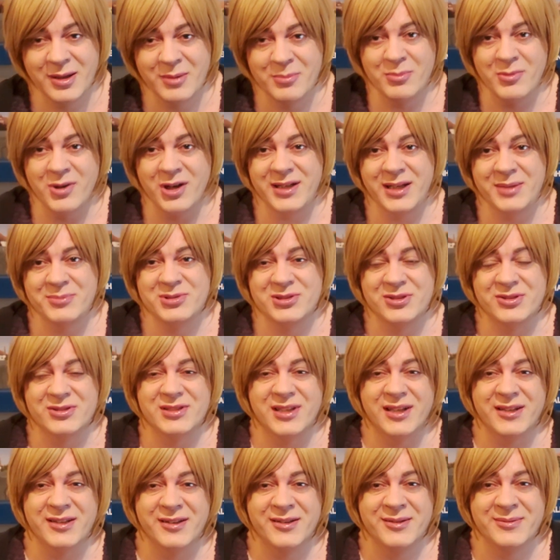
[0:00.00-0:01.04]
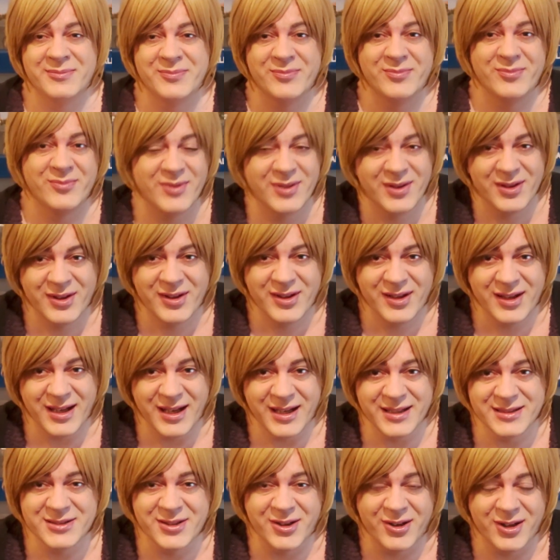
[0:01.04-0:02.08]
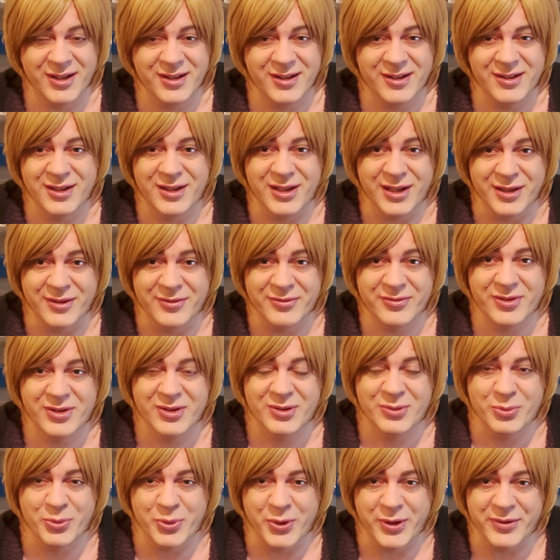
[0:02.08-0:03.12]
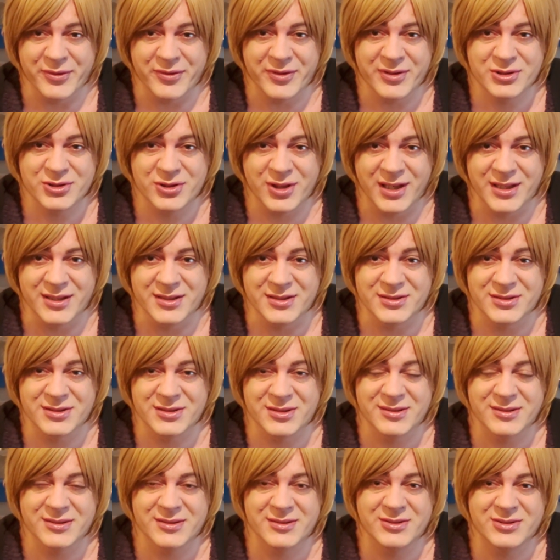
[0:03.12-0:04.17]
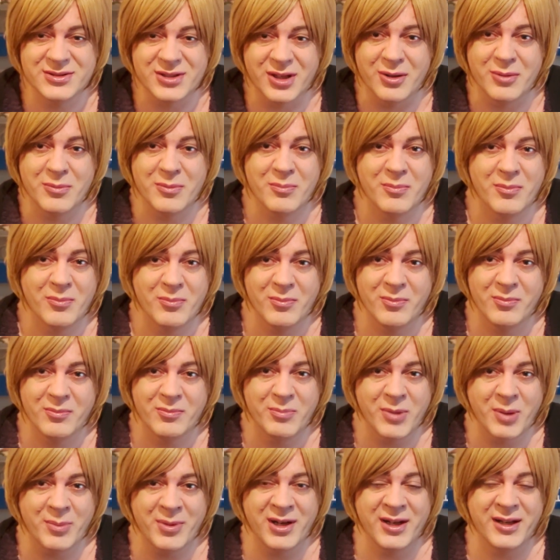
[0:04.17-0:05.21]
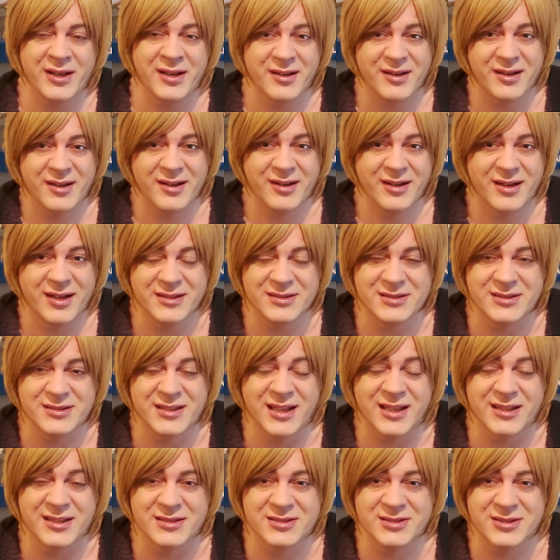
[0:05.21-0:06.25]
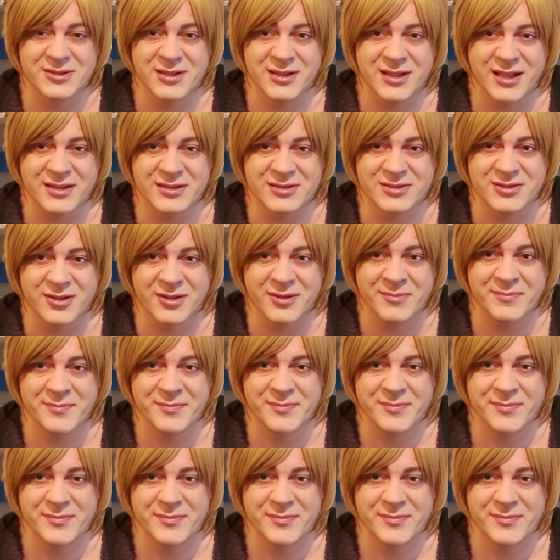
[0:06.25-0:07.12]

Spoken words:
My name's Susanna, and I live with trains. So, bye-bye, and until the next time.